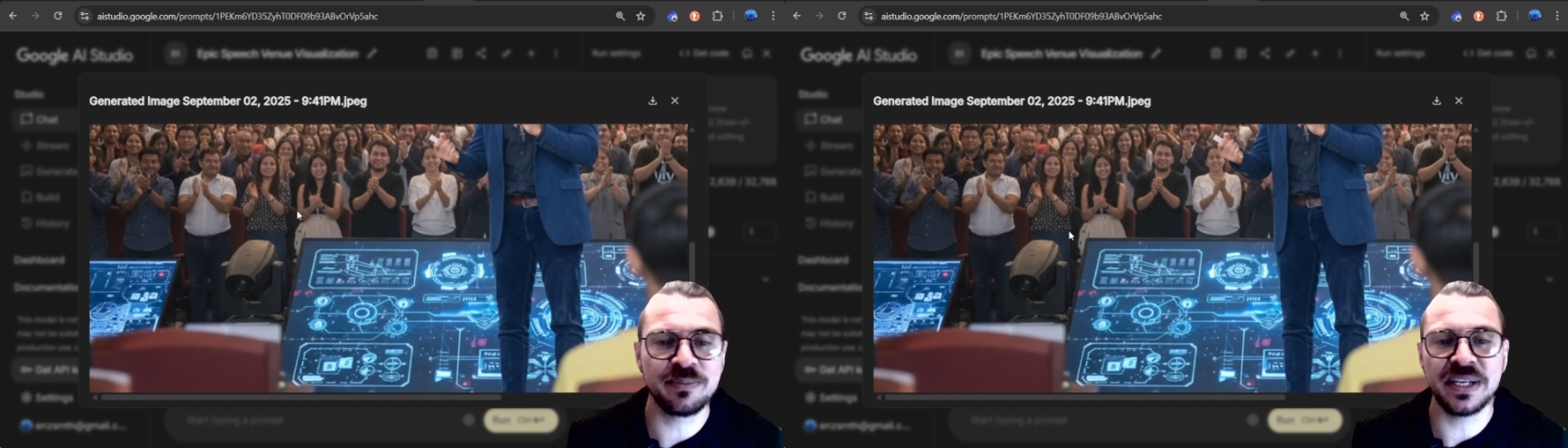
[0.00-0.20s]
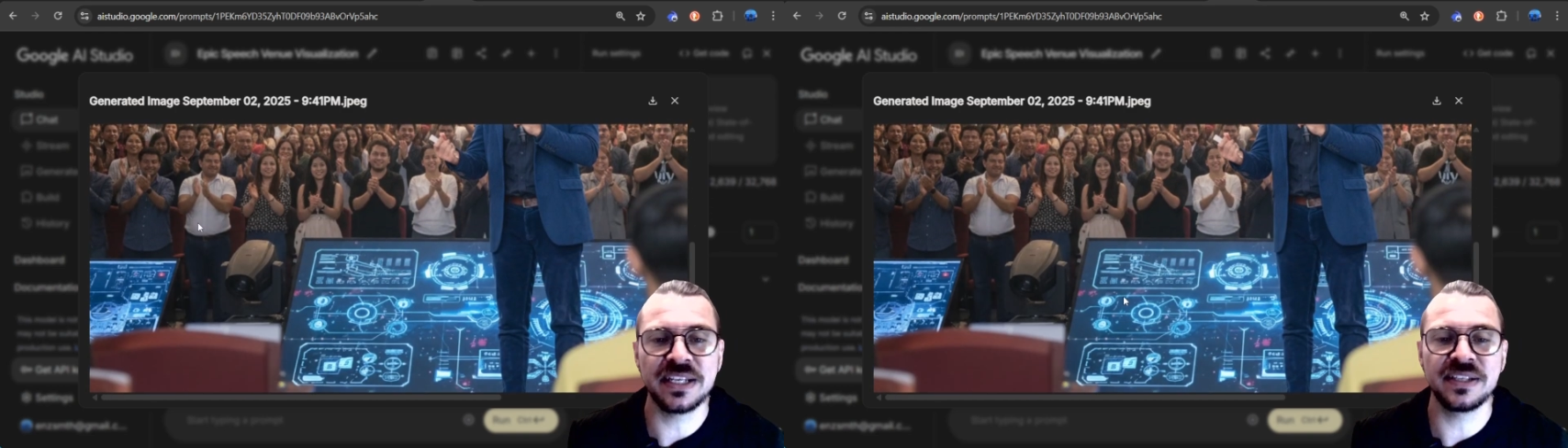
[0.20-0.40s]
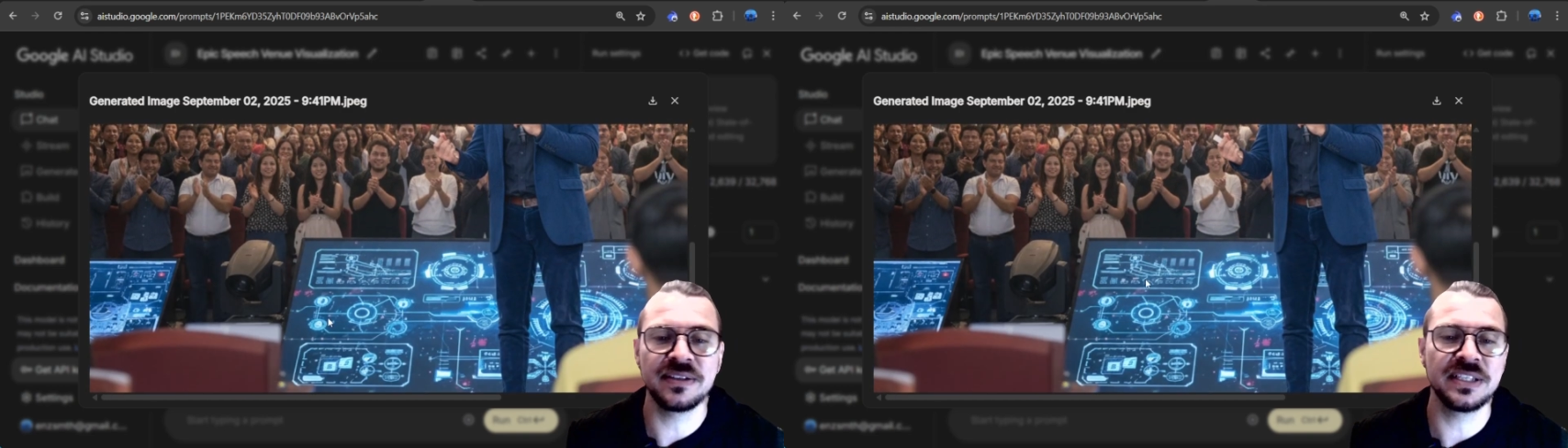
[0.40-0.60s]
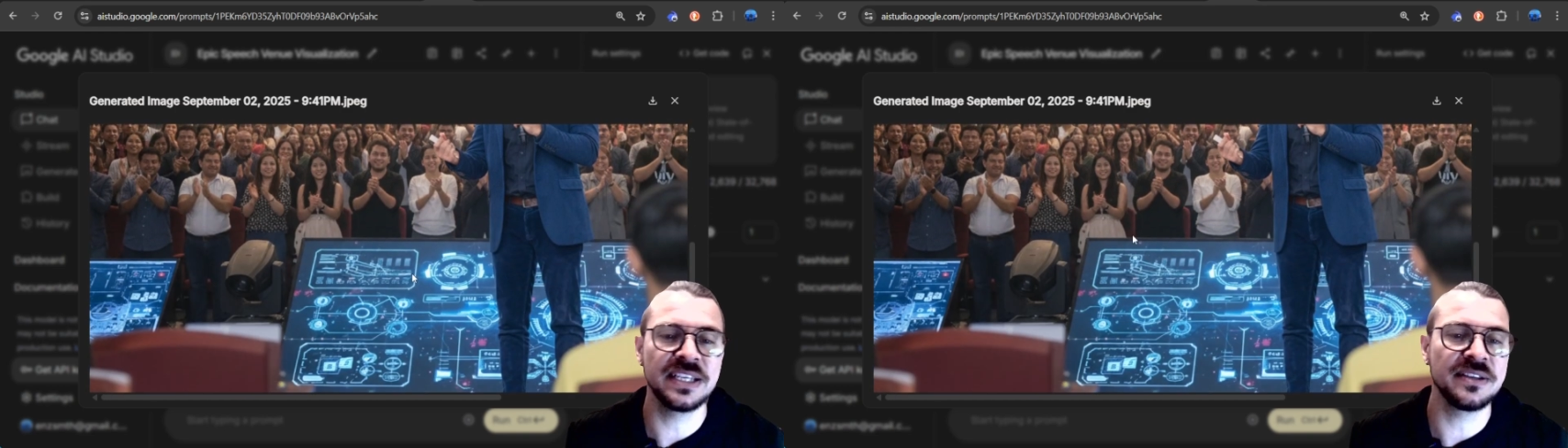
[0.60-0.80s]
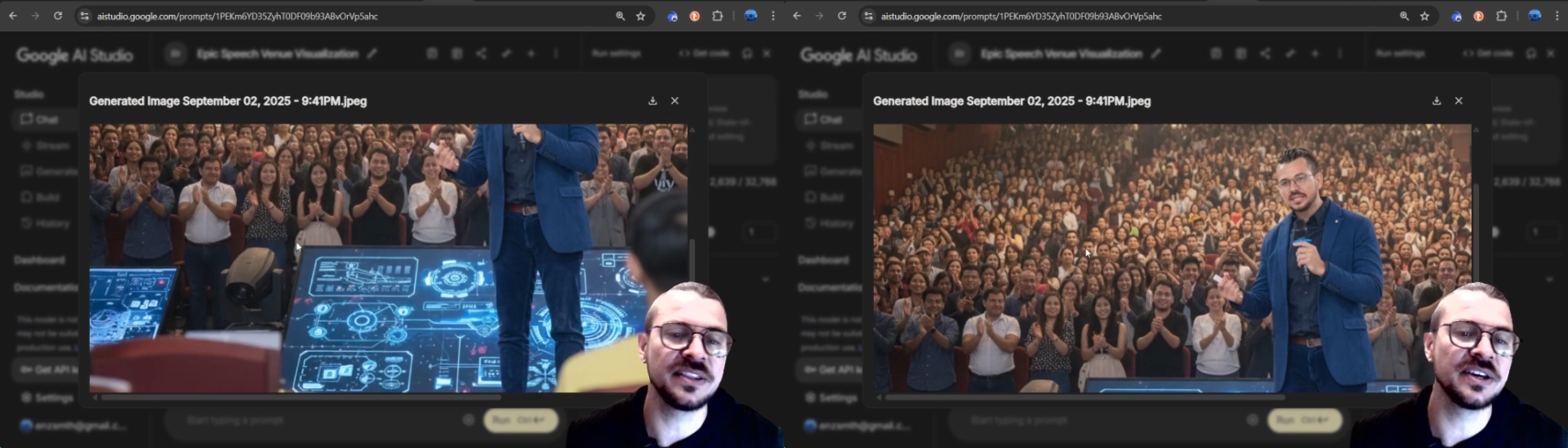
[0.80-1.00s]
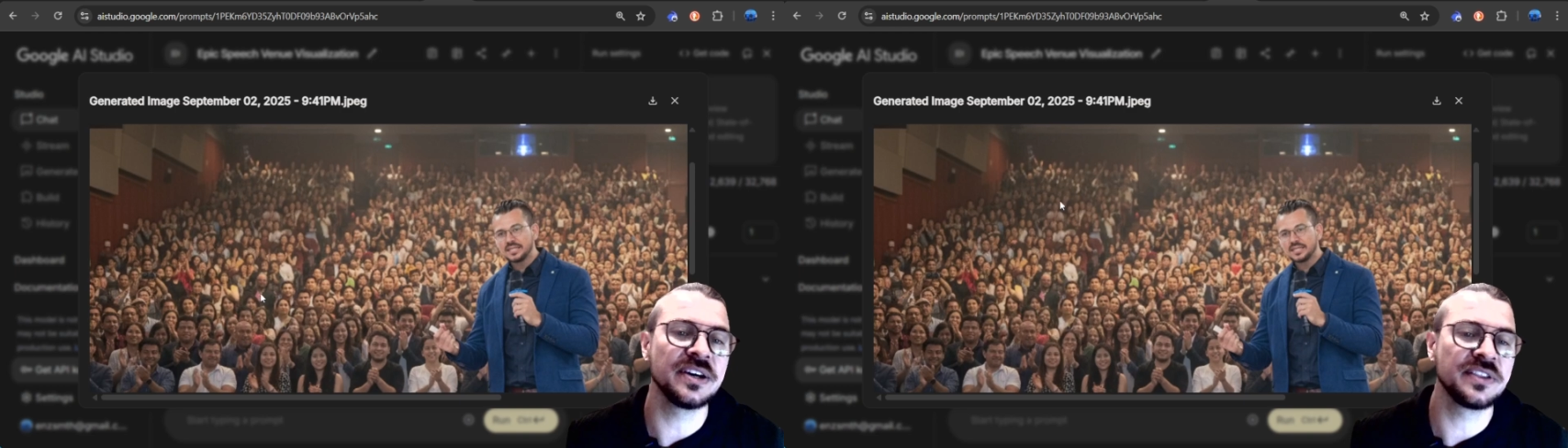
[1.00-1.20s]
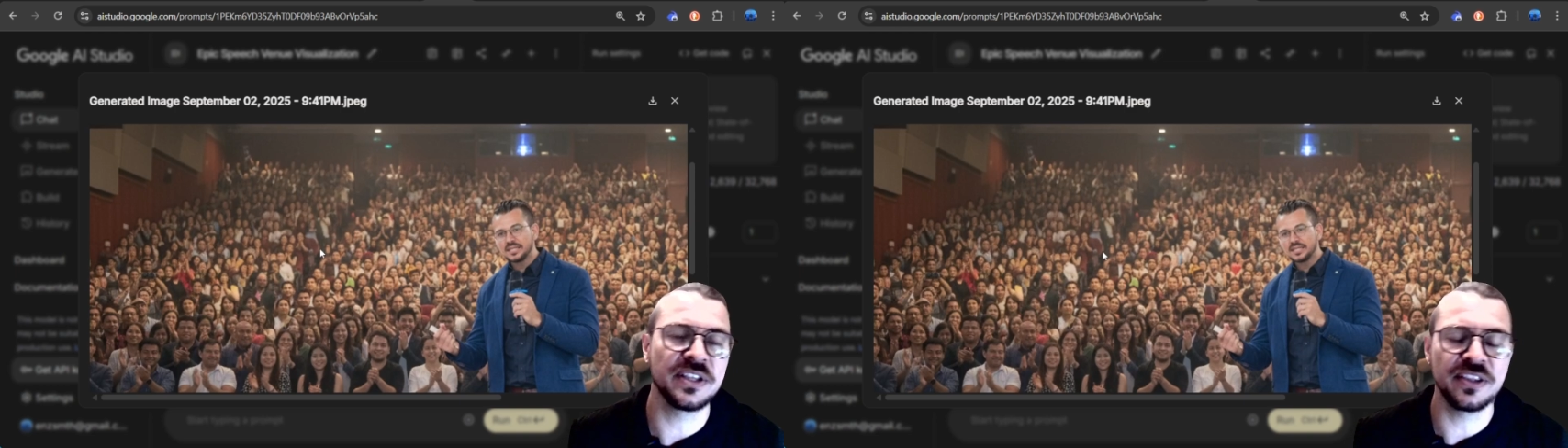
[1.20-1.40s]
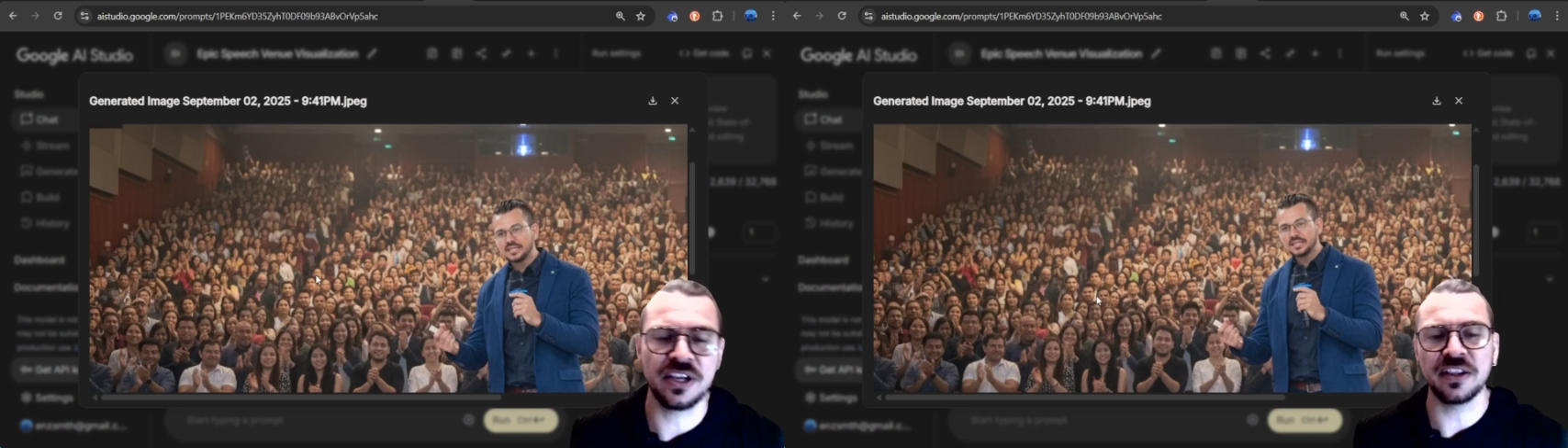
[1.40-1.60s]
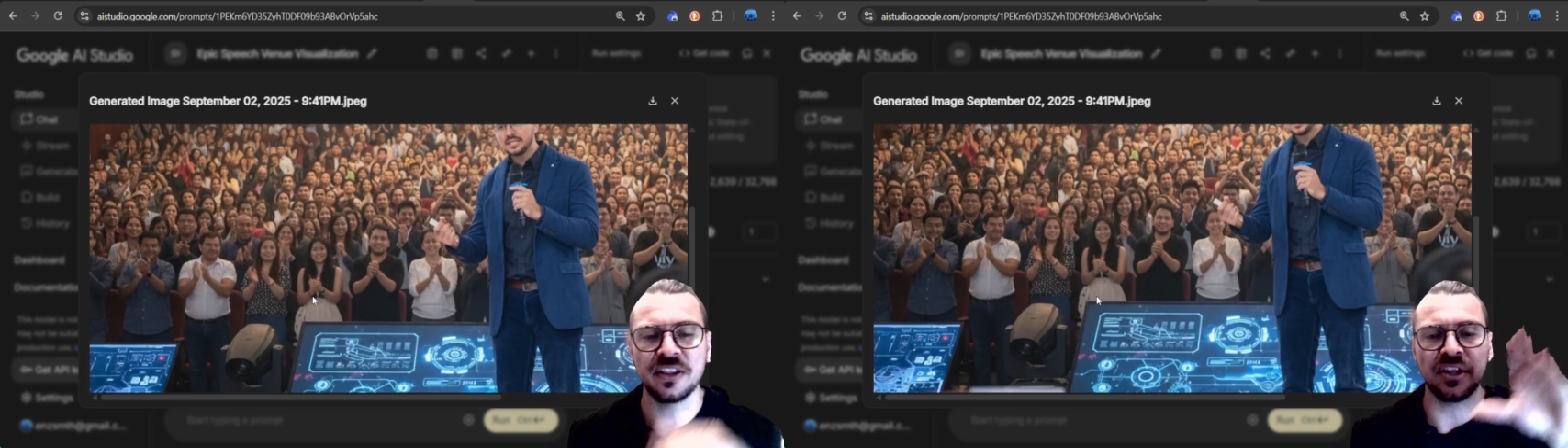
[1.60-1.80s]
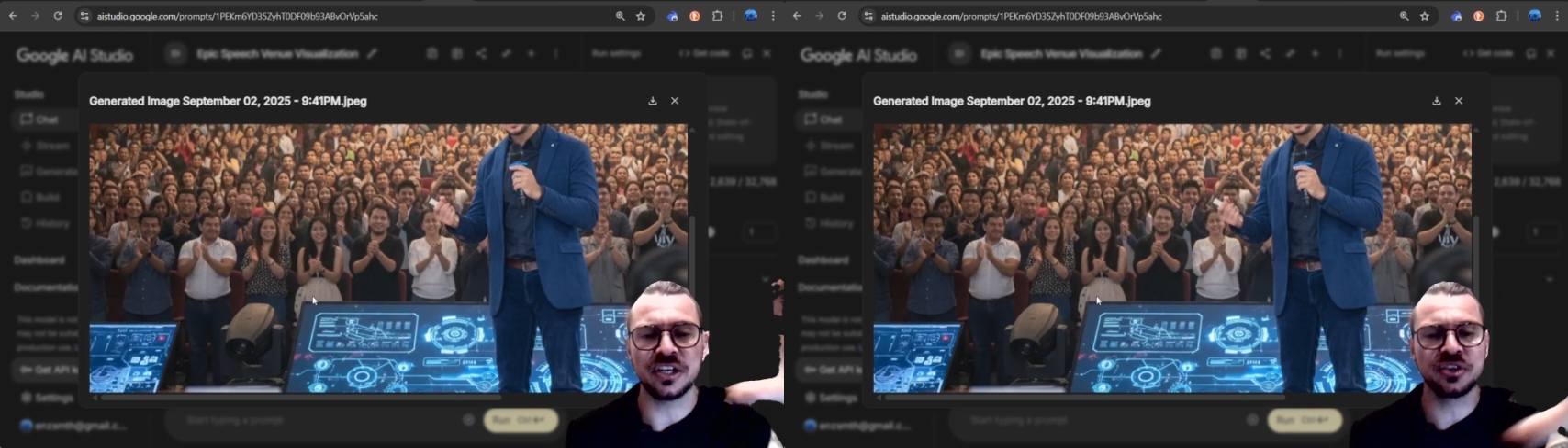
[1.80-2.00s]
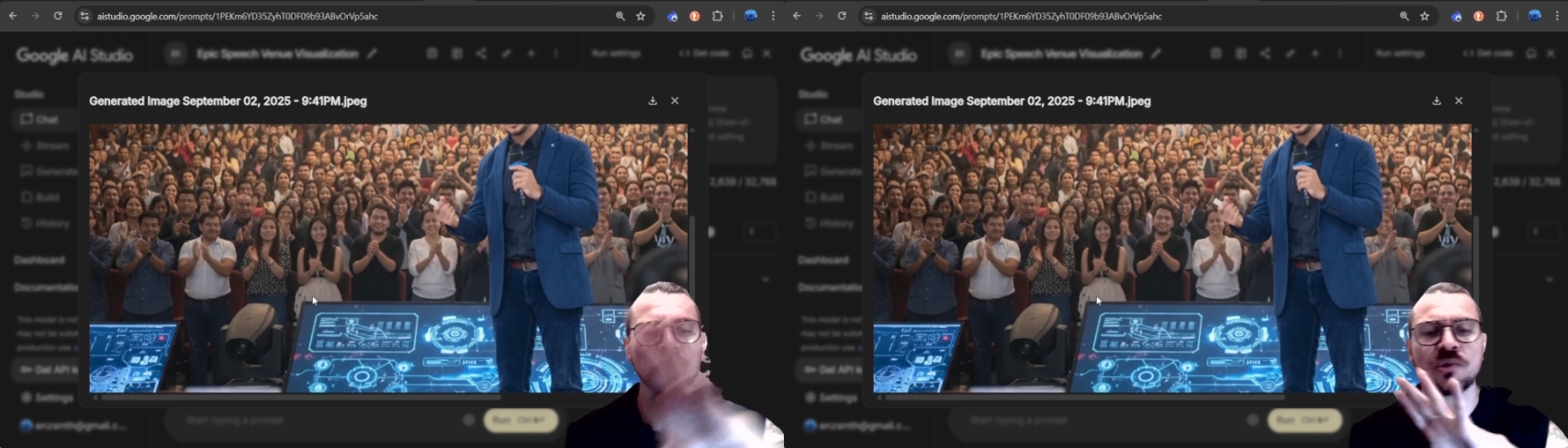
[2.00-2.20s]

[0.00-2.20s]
but it did the kind of the logical